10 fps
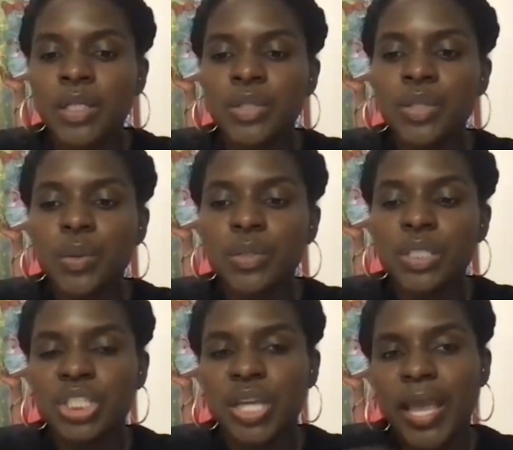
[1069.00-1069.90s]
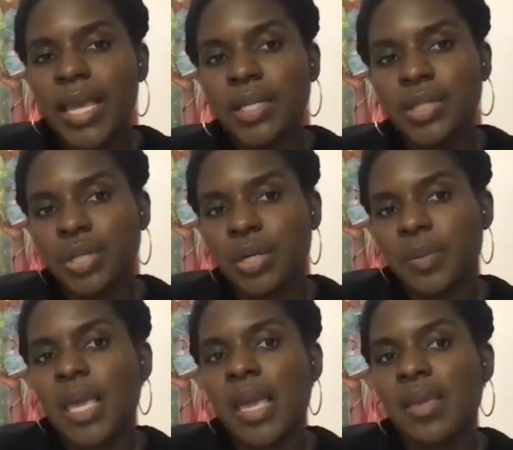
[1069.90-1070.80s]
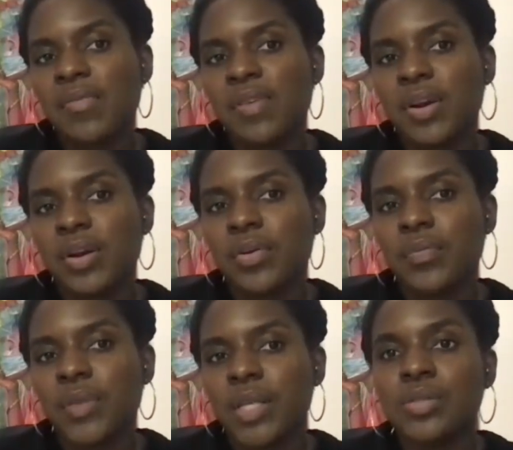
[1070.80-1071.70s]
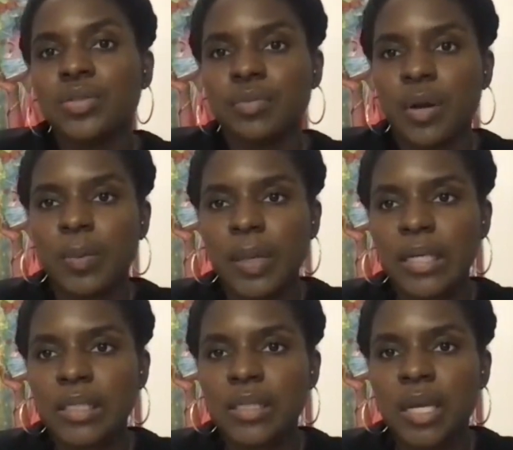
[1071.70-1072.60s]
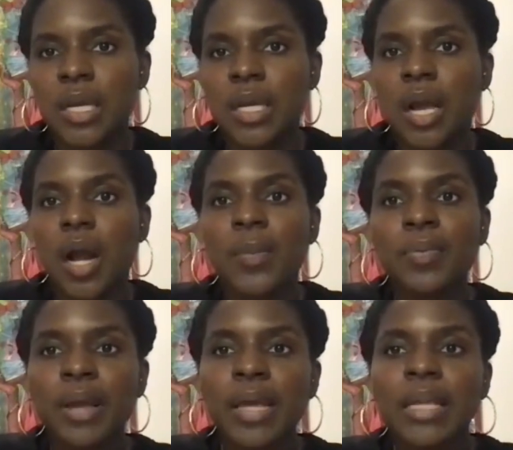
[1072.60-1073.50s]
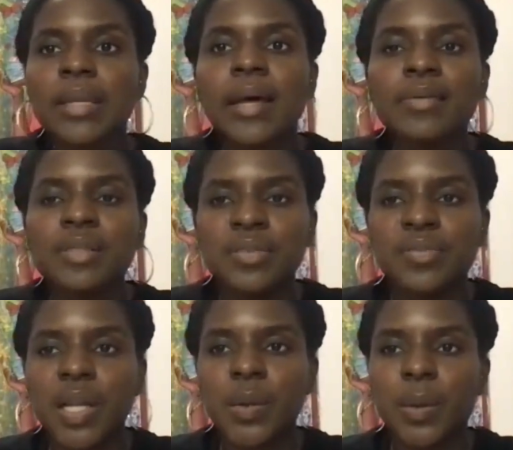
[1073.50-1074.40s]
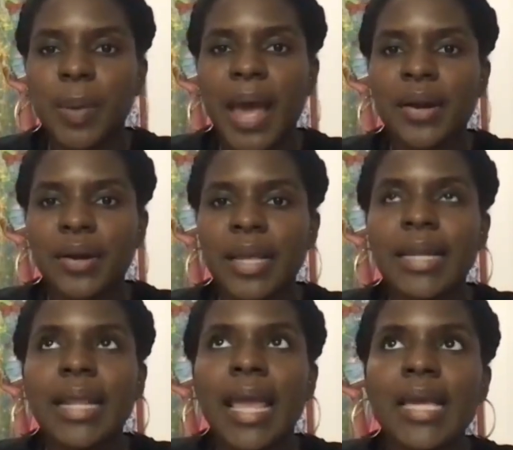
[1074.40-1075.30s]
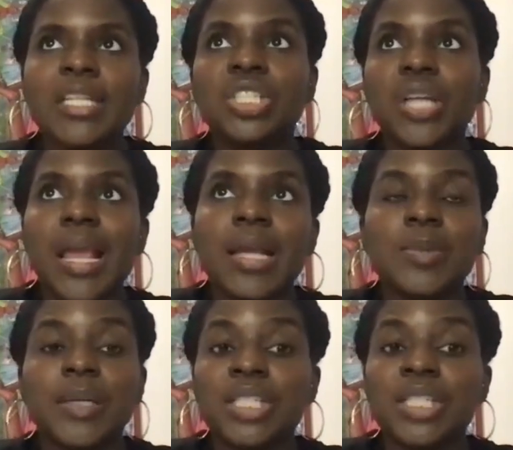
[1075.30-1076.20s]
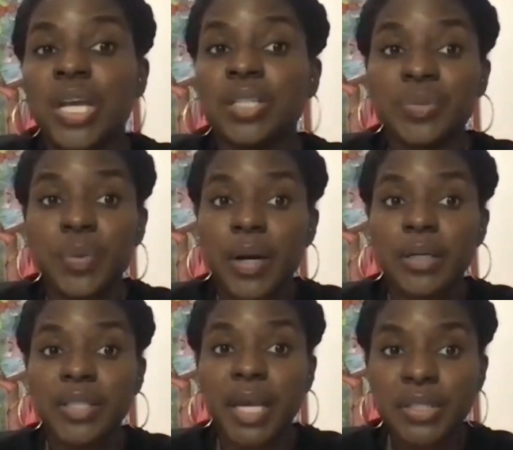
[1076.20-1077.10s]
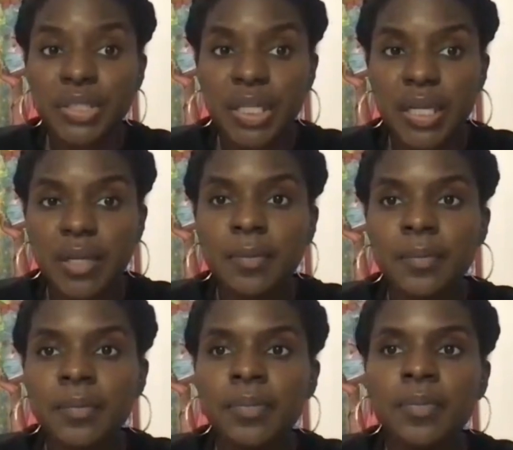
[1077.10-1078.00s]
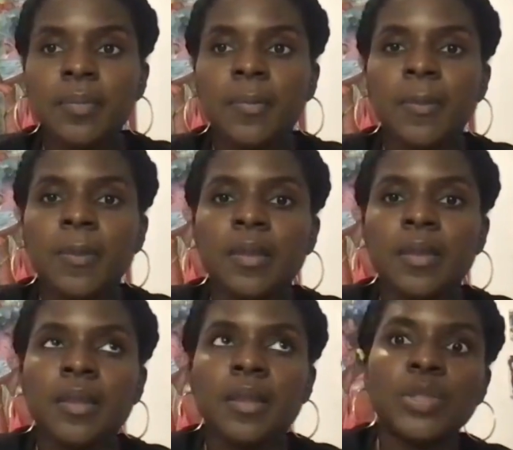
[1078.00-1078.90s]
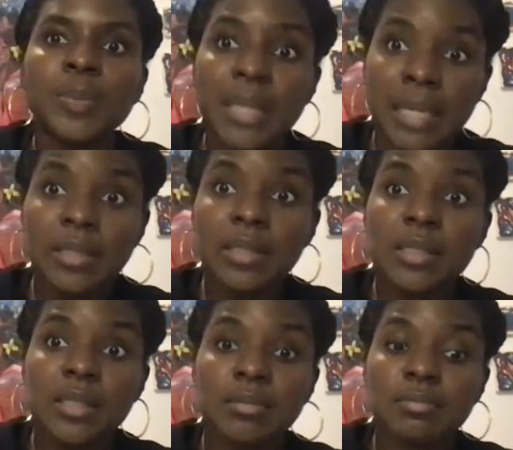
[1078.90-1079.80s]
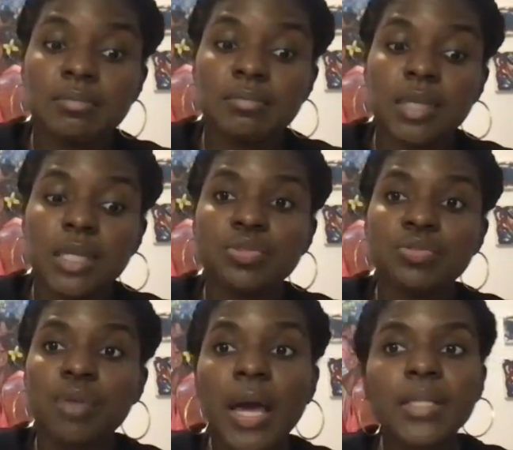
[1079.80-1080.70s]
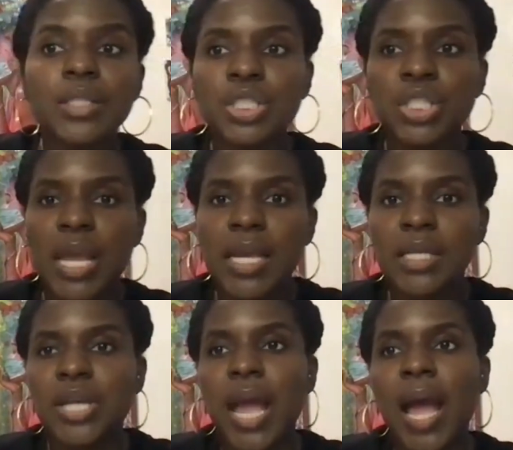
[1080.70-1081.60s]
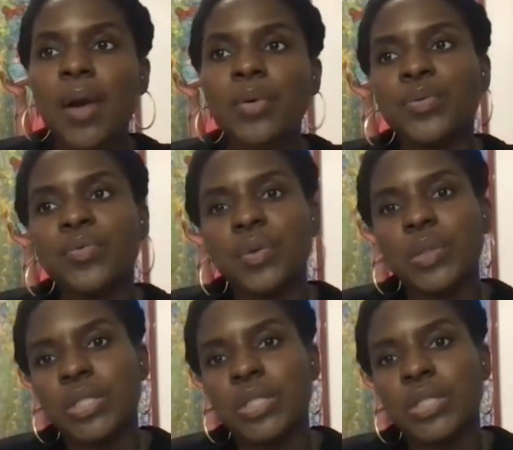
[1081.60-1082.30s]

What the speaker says: So to change a behavior is neurobics. Our brain loves to follow a pattern. It hates change because change requires energy, which means trying to change how you view